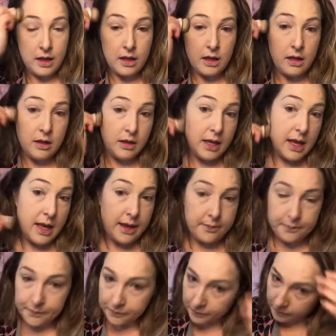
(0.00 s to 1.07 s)
Okay,
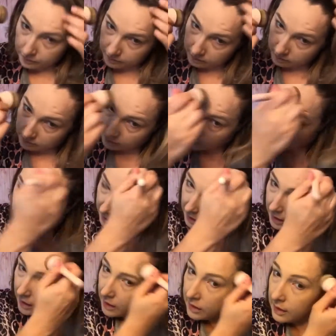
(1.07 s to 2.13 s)

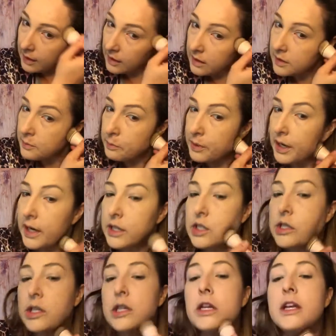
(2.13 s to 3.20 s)
I think this
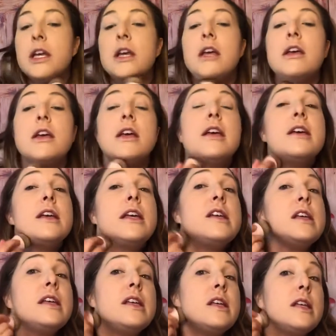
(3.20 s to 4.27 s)
brush
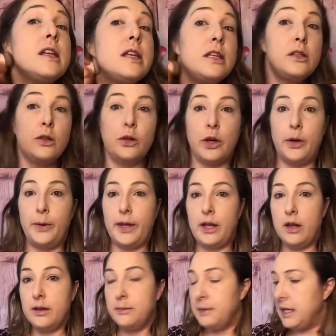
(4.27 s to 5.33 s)
is growing
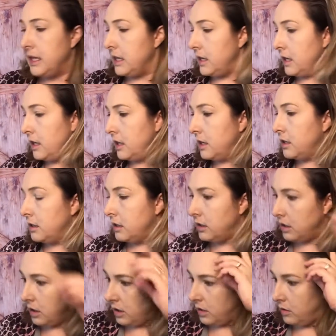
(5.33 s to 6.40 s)
on me, so
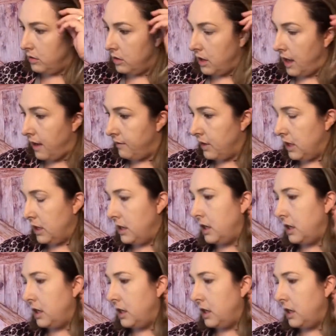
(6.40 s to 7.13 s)
haven't